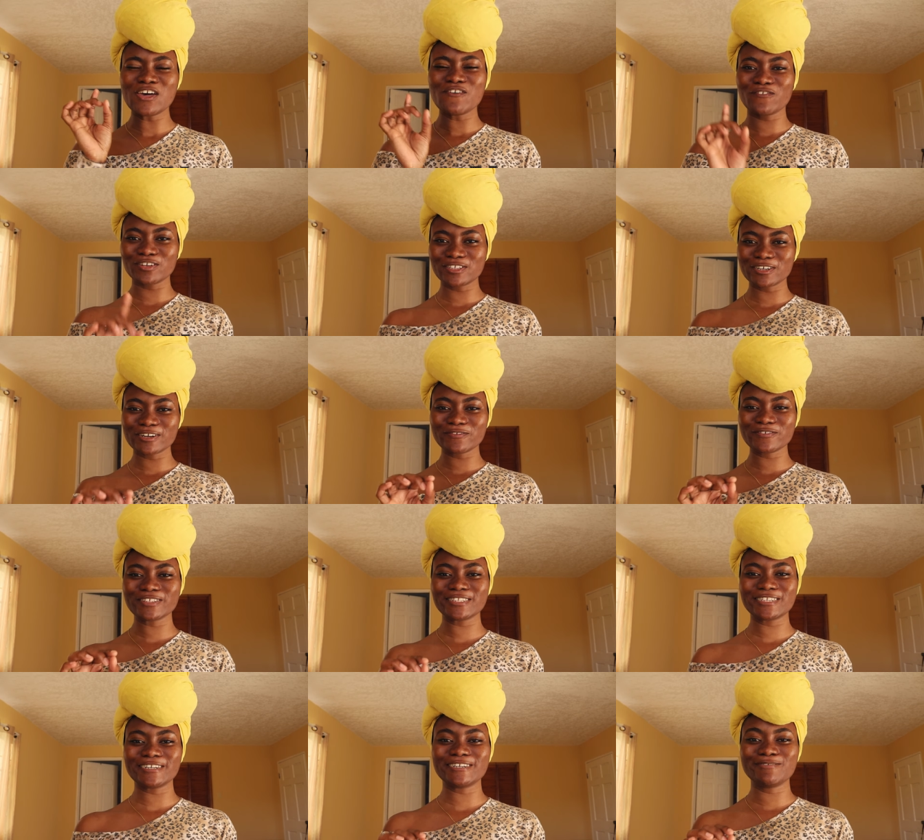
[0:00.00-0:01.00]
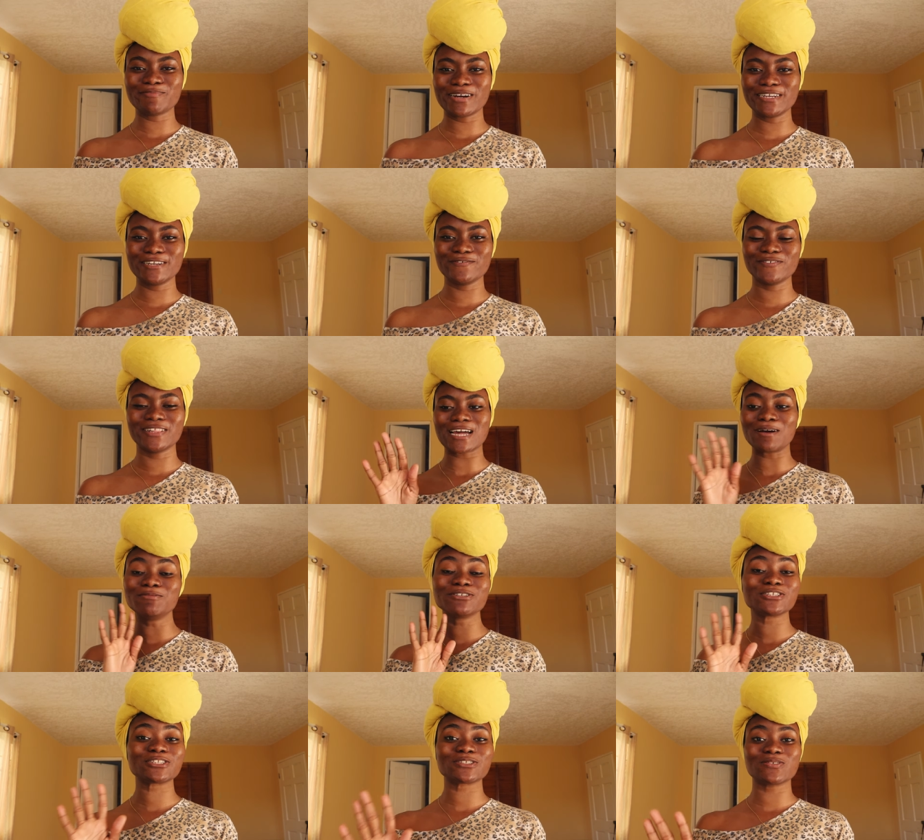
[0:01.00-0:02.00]
photographers here in Mandeville I'm
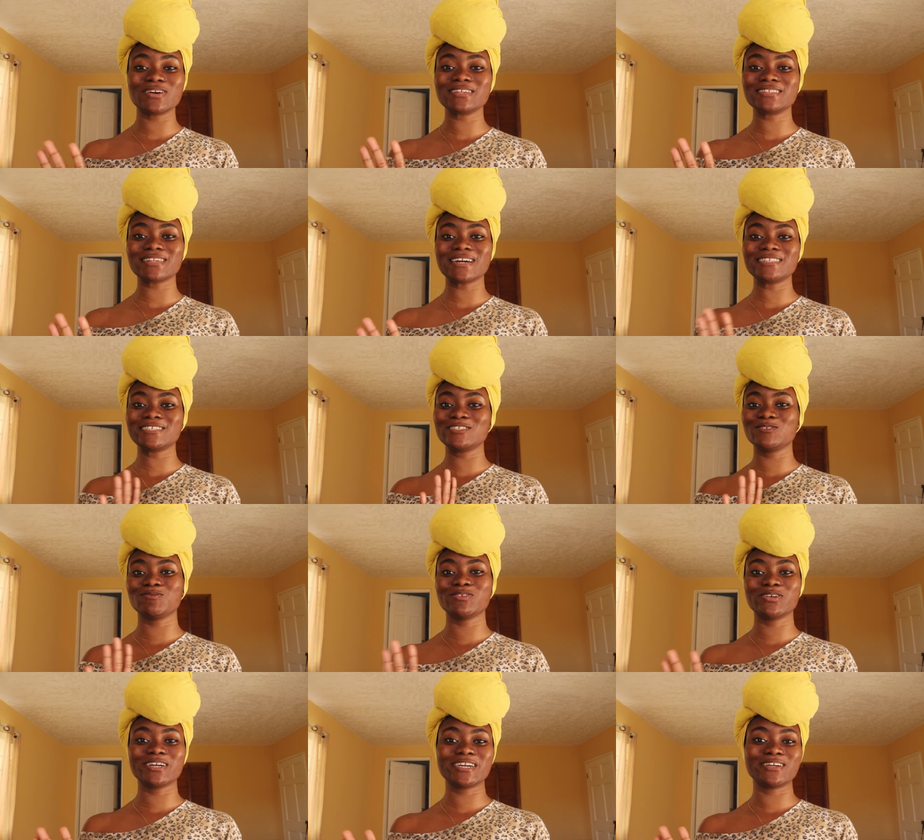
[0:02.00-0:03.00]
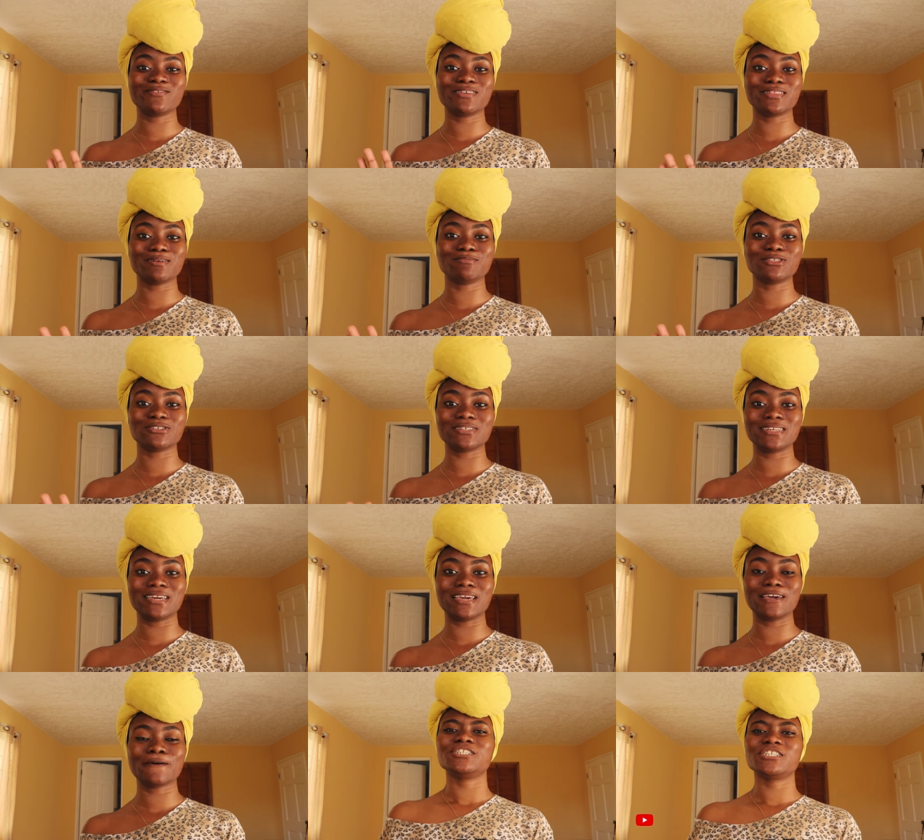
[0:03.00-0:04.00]
just so excited to be working with him
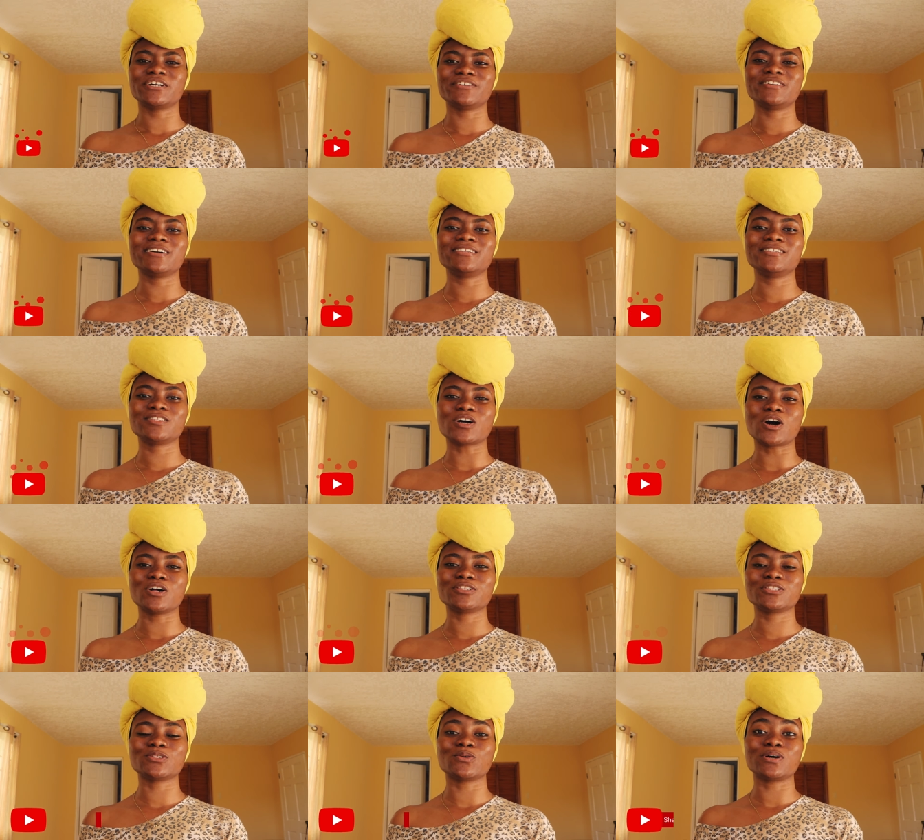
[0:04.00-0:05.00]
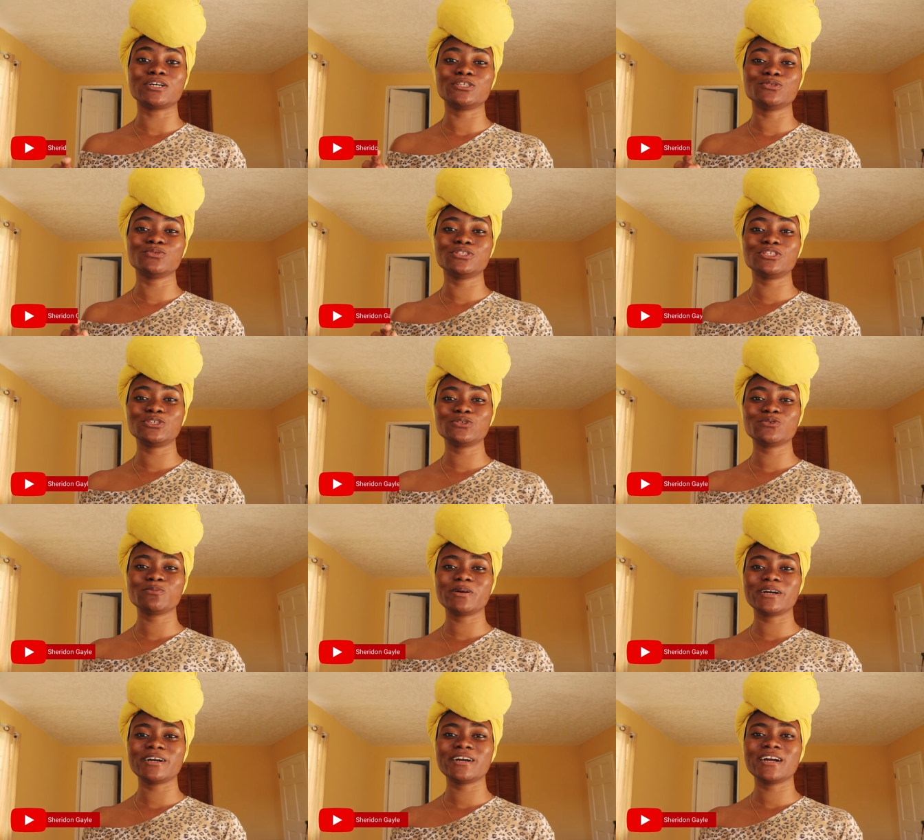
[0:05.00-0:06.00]
today Sheridon is also a
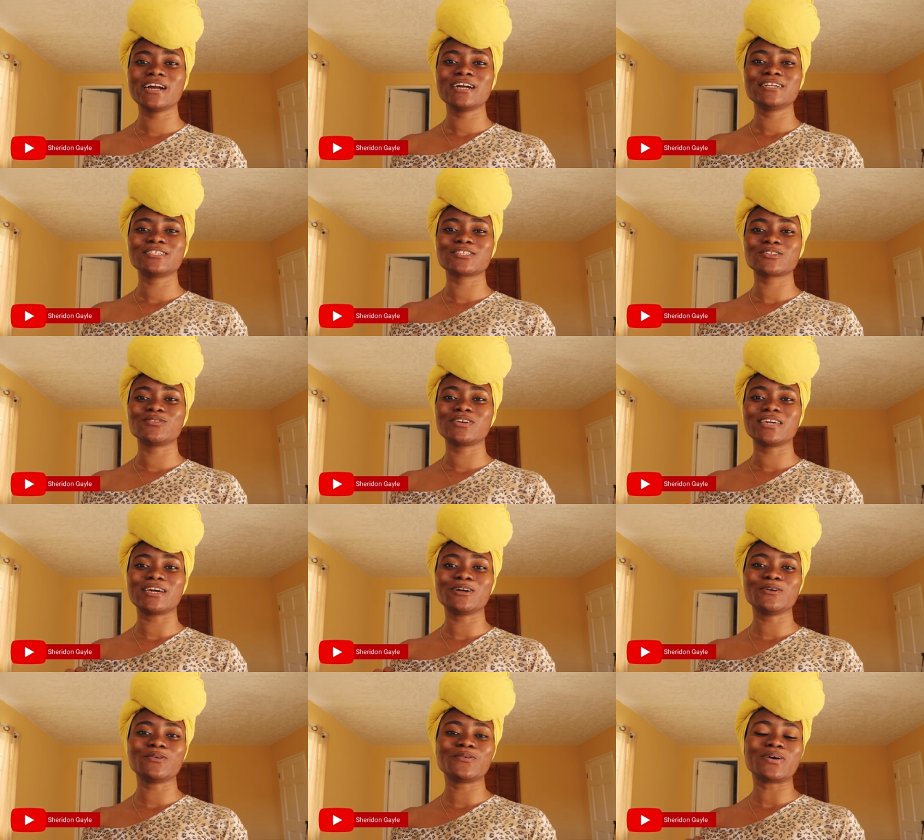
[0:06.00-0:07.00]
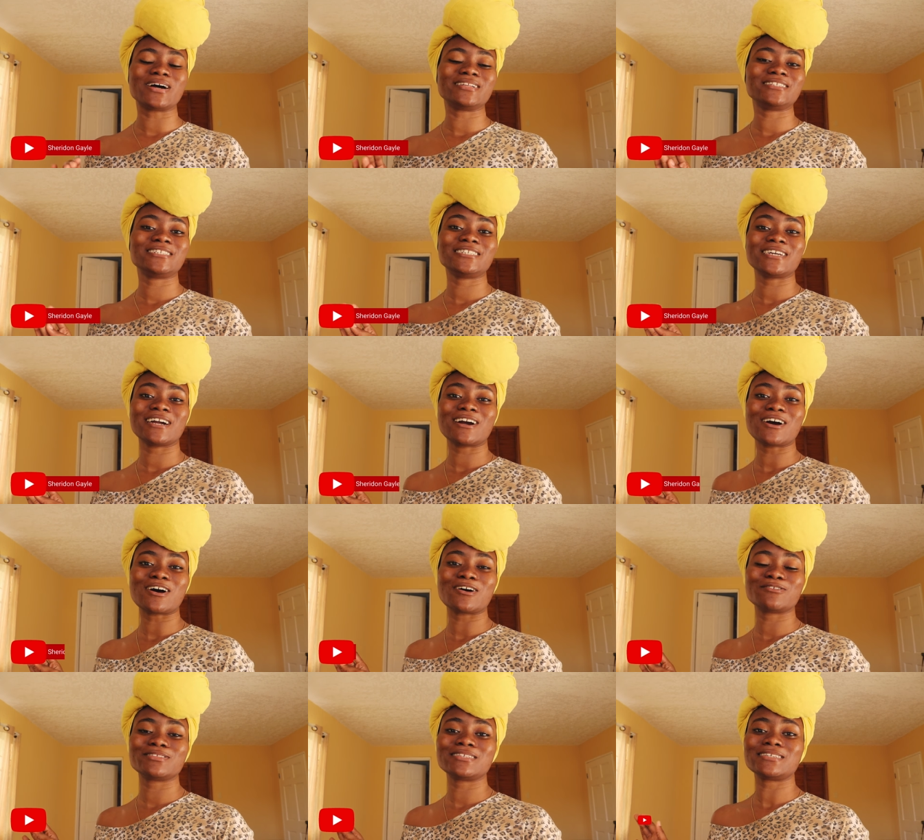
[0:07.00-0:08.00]
youtuber so you can go and check
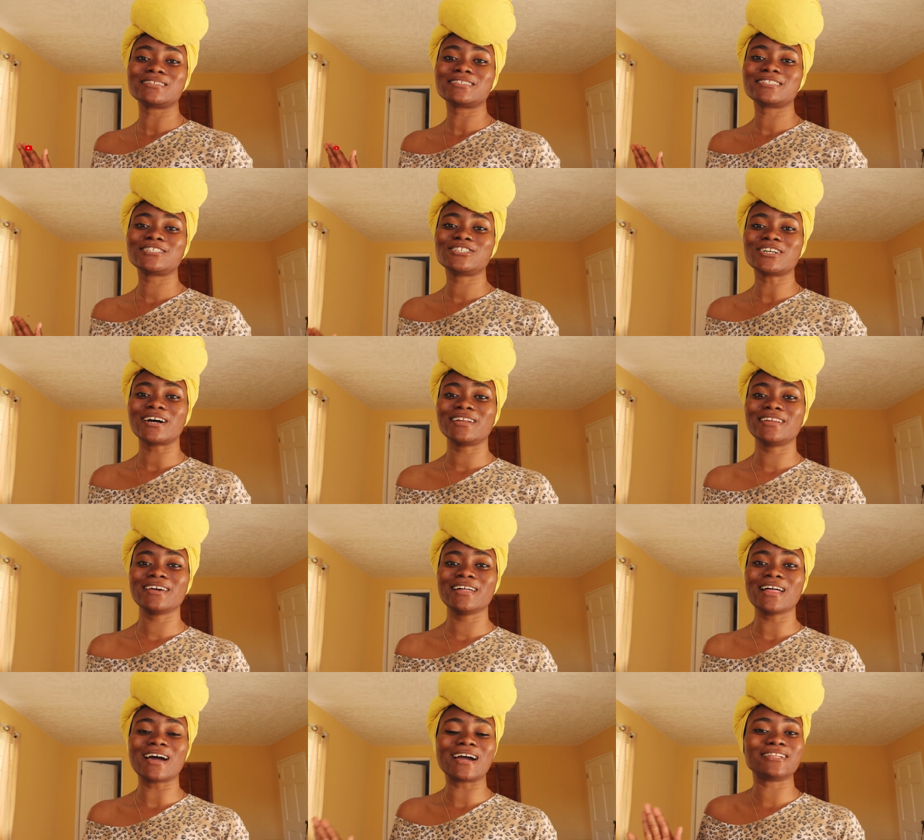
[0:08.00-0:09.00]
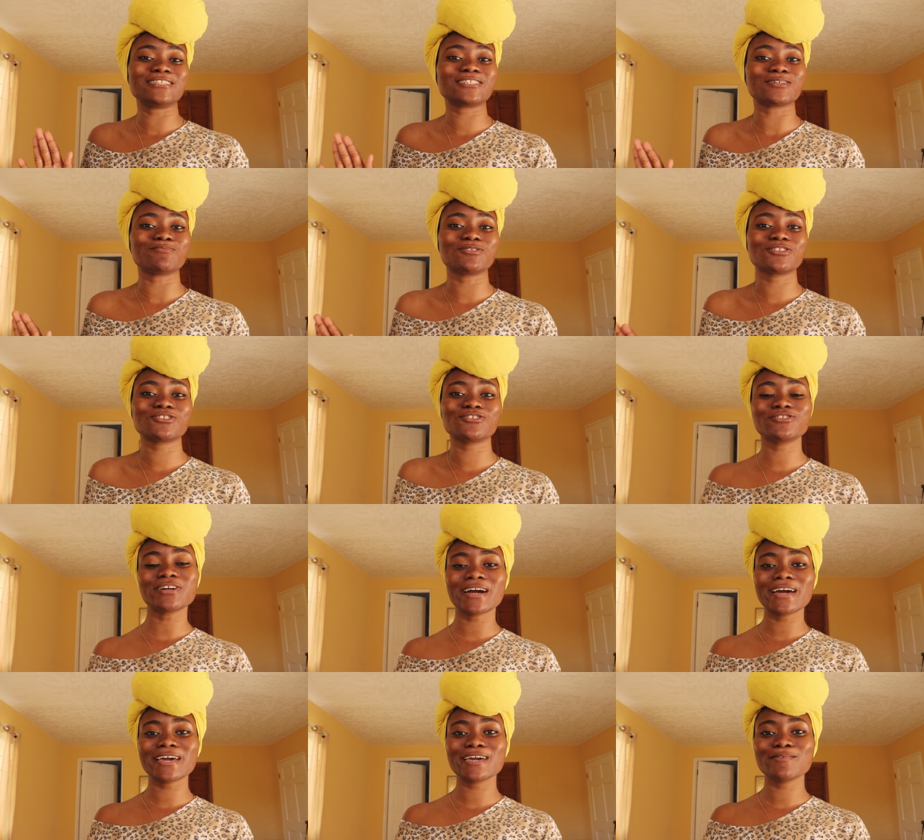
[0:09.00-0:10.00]
out his channel and
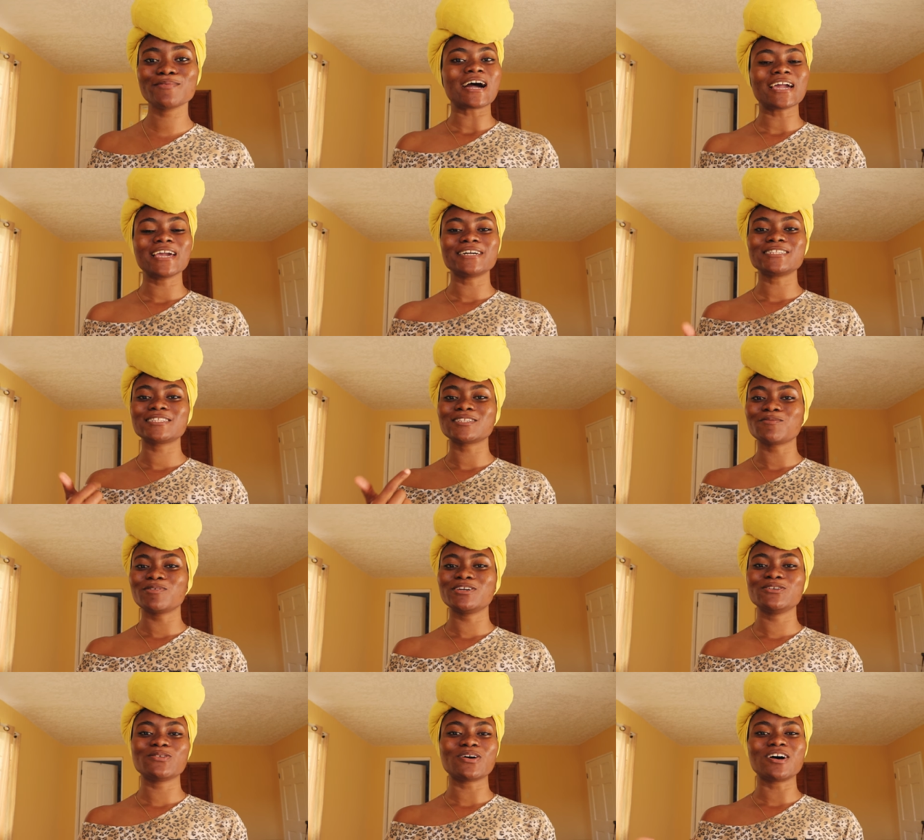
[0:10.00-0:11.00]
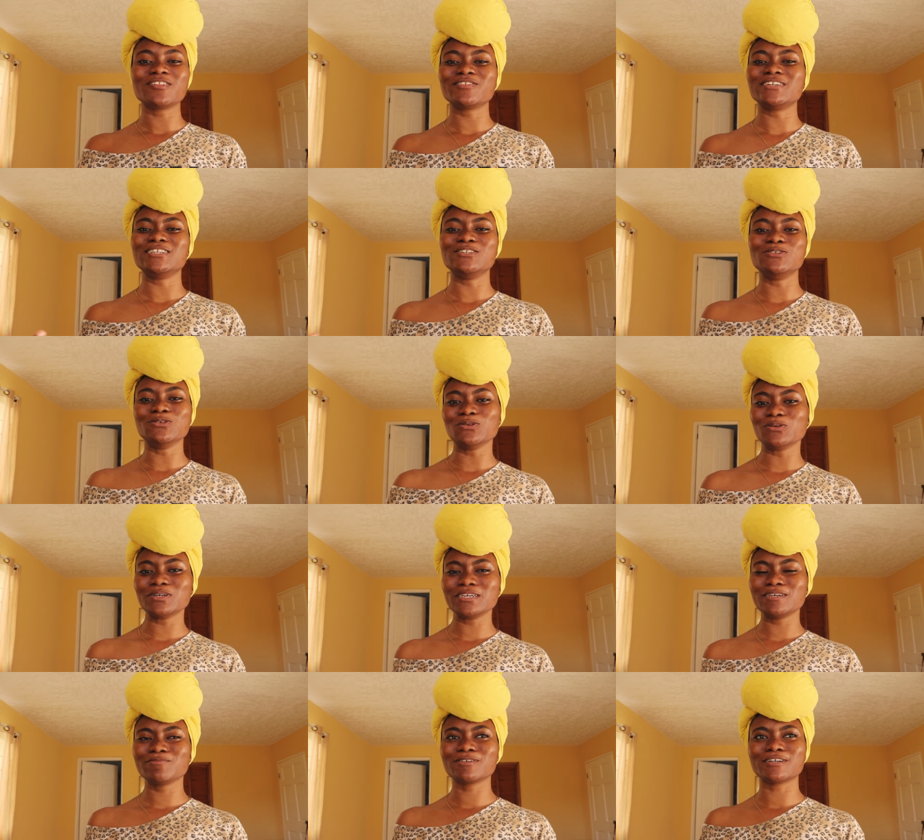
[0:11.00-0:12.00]
subscribe I guess some of you already know
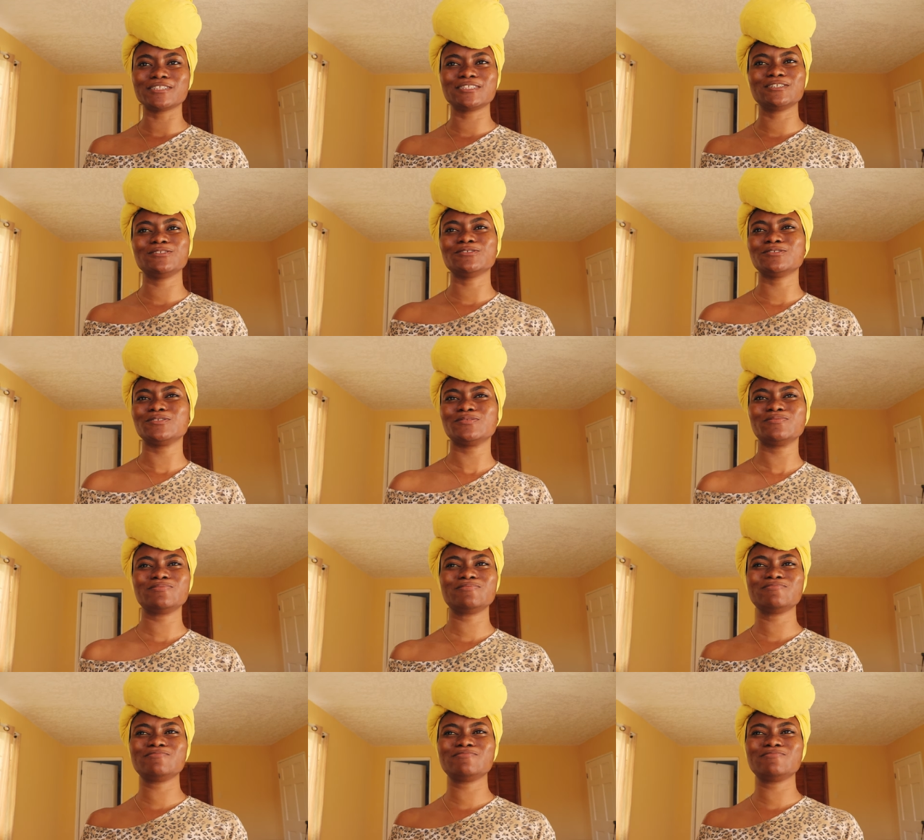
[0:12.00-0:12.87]
him because you know